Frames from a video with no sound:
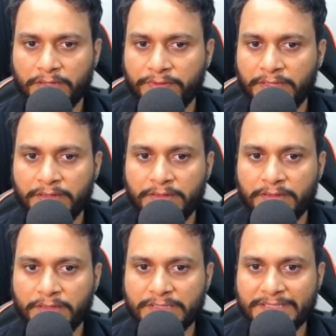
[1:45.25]
then
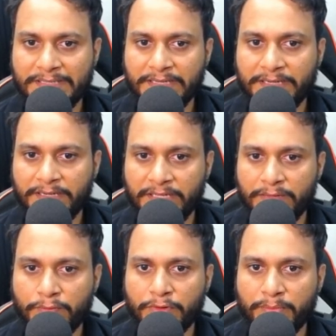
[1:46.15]
C and
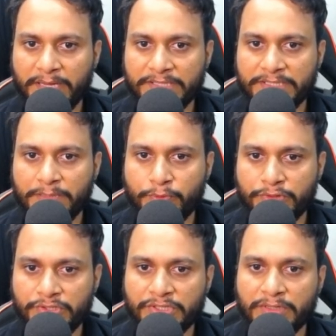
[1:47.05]
D would match at
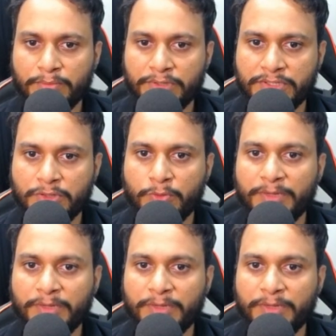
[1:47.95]
position number 0,